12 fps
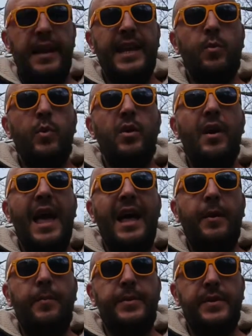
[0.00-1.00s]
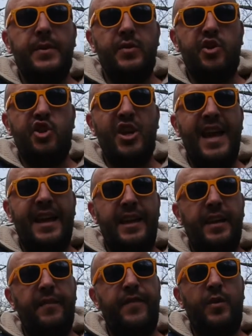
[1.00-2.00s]
It will help to check
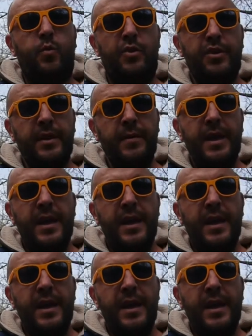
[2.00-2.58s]
if it works